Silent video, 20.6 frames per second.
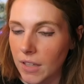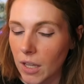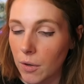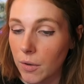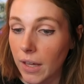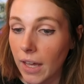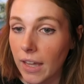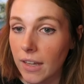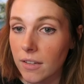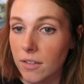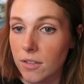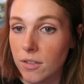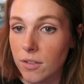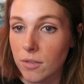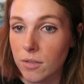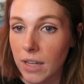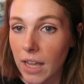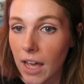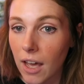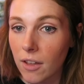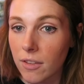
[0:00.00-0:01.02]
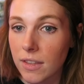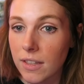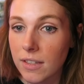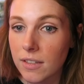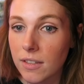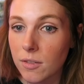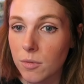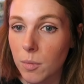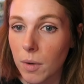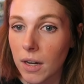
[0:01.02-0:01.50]
Okay, so now this
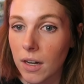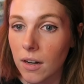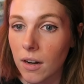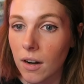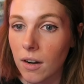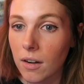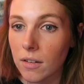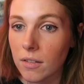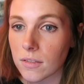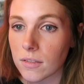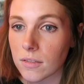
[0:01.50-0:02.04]
is where our